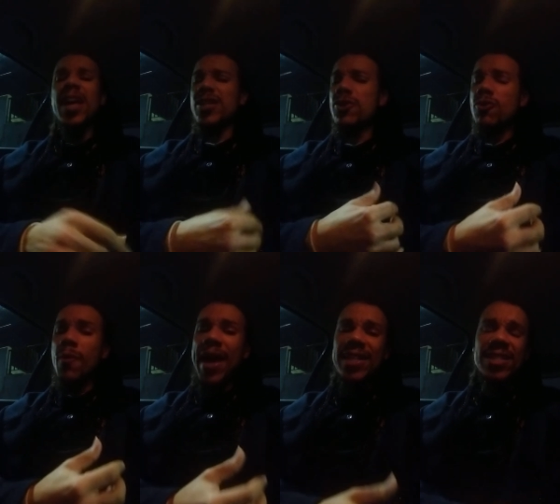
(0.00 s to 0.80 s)
You
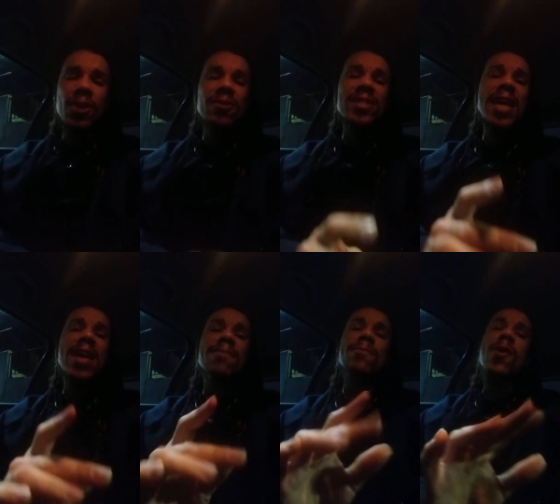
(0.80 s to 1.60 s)
act so
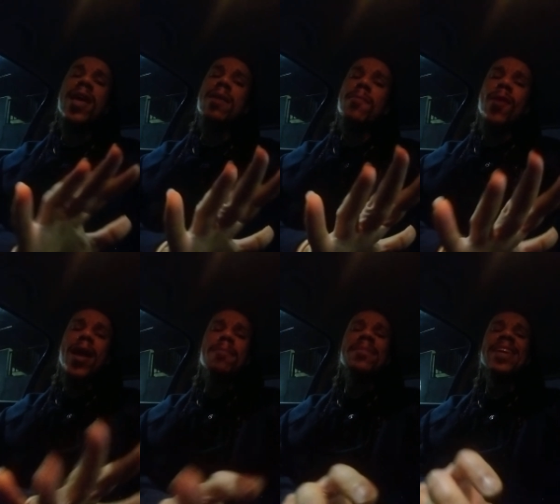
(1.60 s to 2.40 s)
different
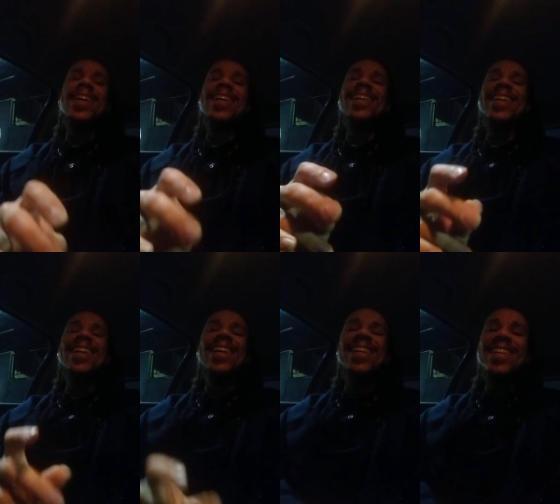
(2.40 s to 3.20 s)
around
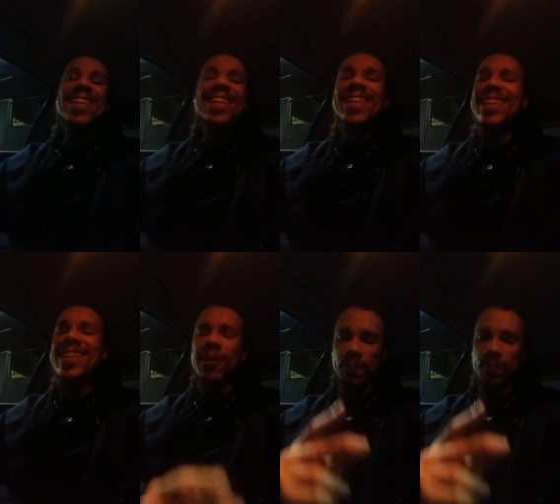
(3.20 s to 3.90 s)
me.